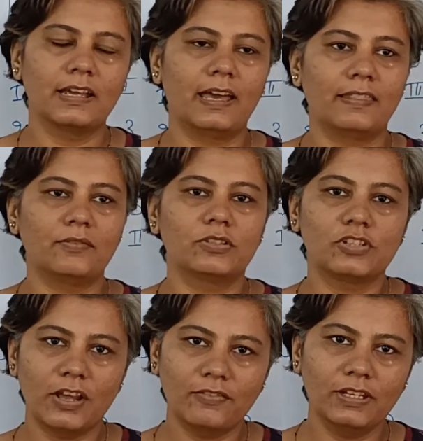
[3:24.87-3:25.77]
and they were
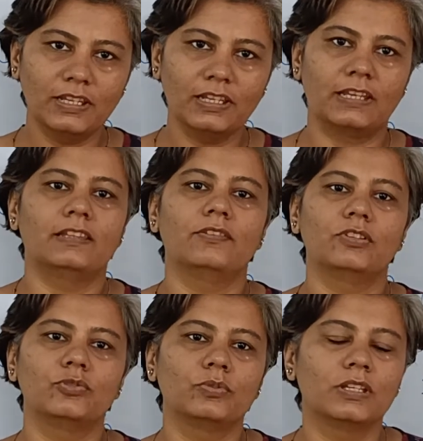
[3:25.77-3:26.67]
traveling and they were
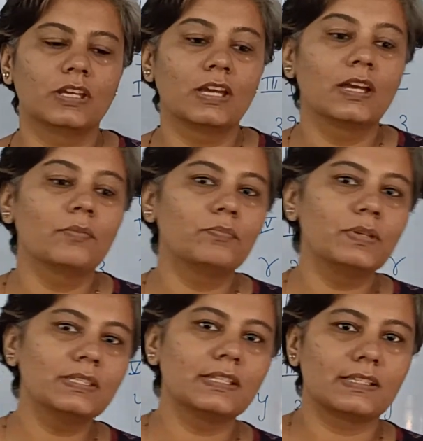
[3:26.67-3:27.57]
doing
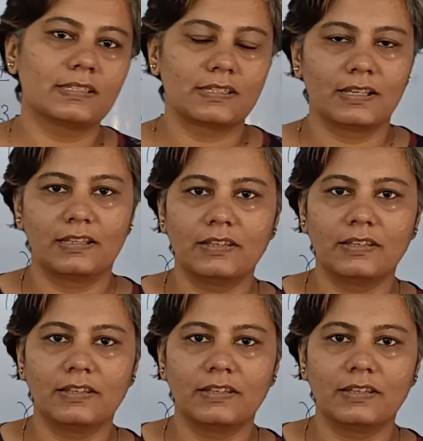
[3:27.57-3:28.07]
business.